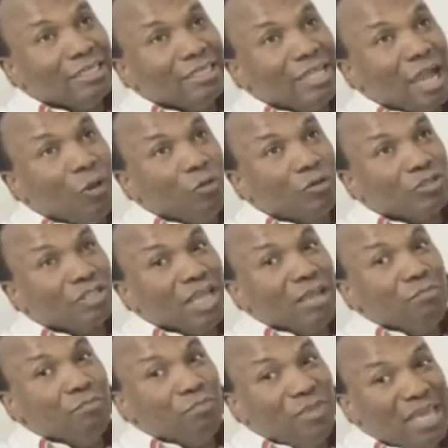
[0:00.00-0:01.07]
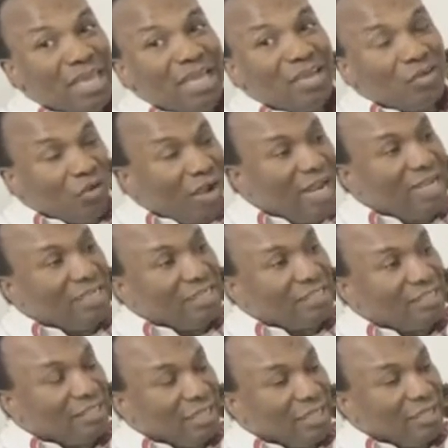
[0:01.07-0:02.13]
there was a big
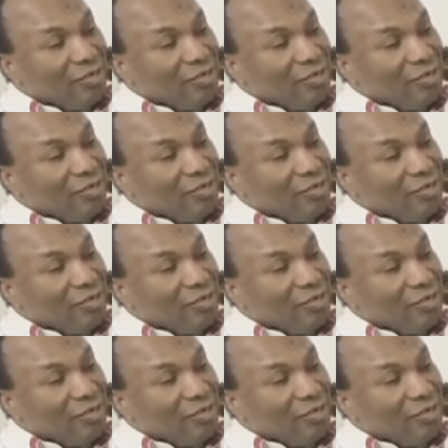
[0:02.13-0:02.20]
raise